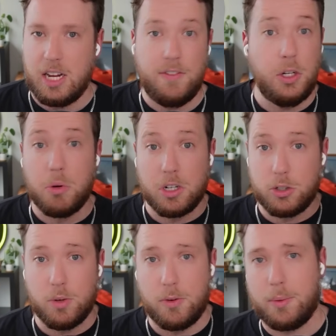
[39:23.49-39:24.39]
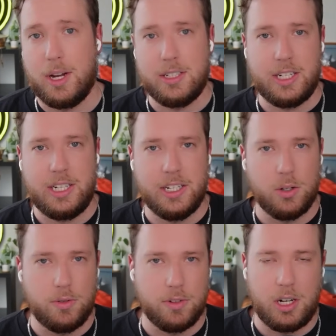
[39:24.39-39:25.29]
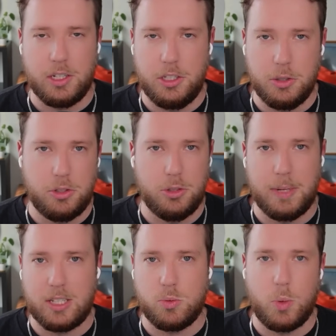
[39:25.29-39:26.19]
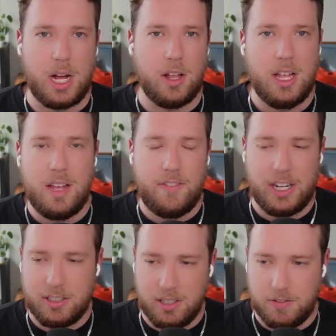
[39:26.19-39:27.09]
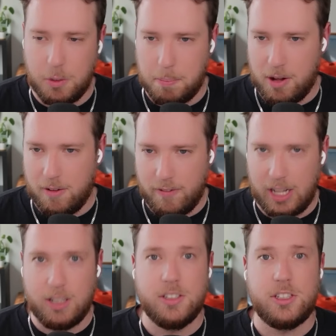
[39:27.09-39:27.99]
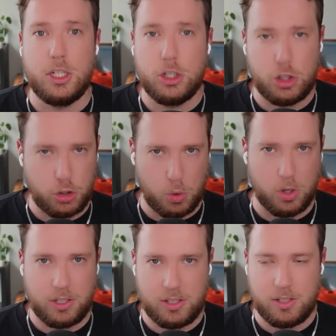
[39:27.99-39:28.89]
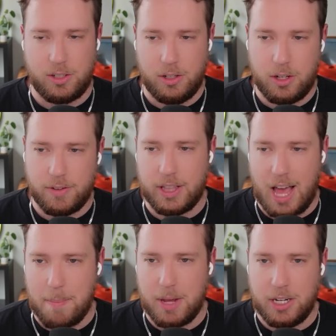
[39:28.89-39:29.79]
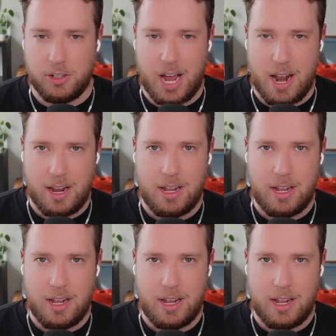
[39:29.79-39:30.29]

If you do want our short form content here over on YouTube as well, Fantasy Football Fellas Shorts, you can find that page at.